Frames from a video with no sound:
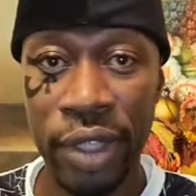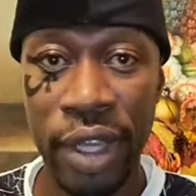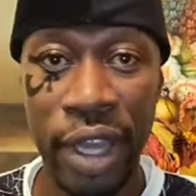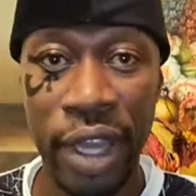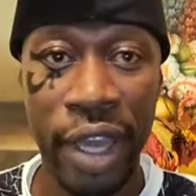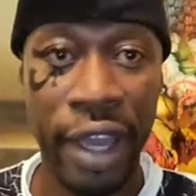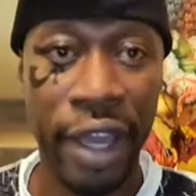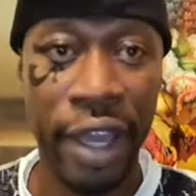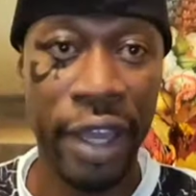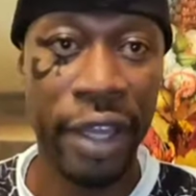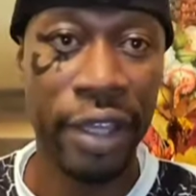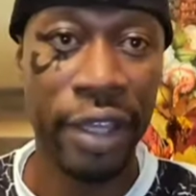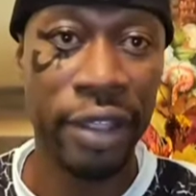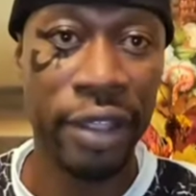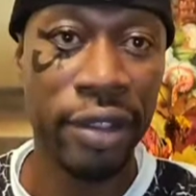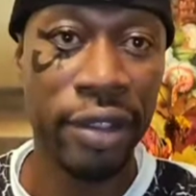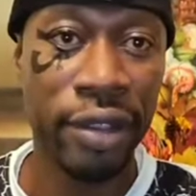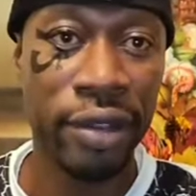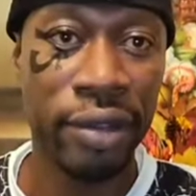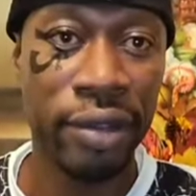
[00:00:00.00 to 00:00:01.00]
And
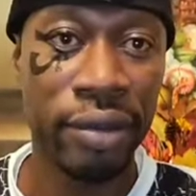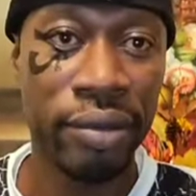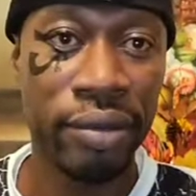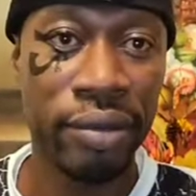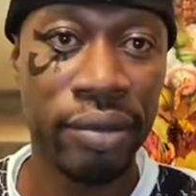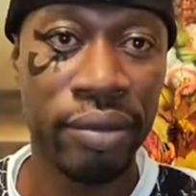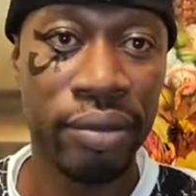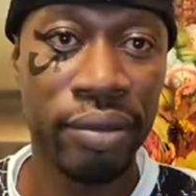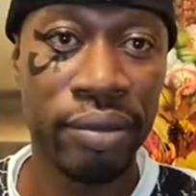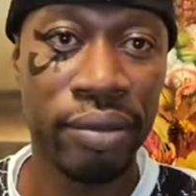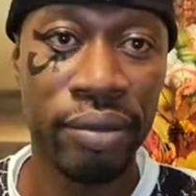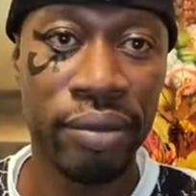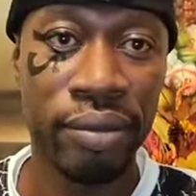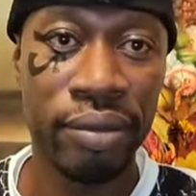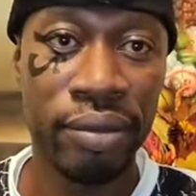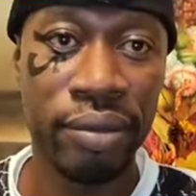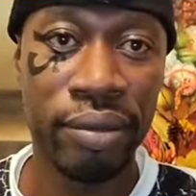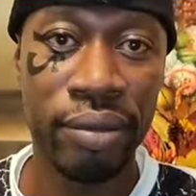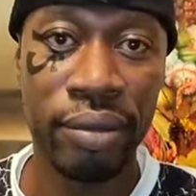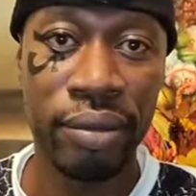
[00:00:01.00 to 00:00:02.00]

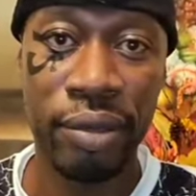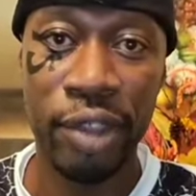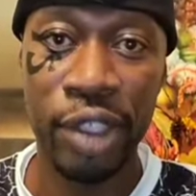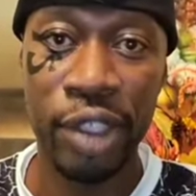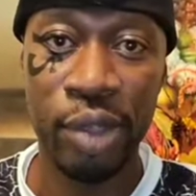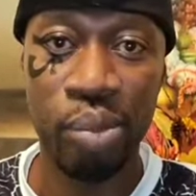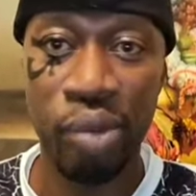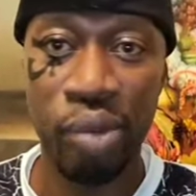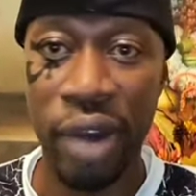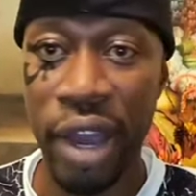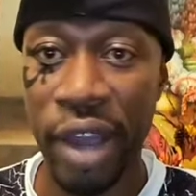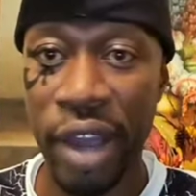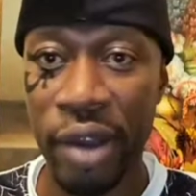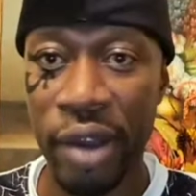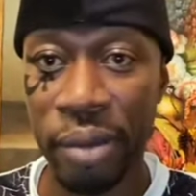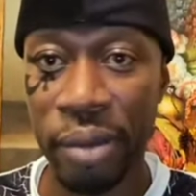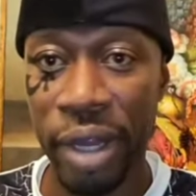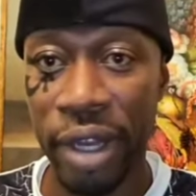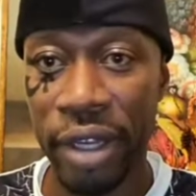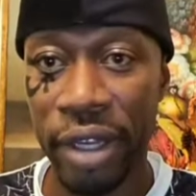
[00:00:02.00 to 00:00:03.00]
just
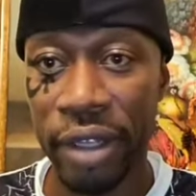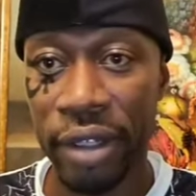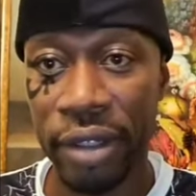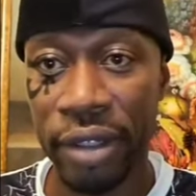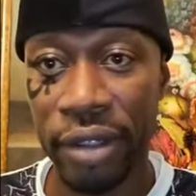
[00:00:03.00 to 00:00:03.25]
proud, man.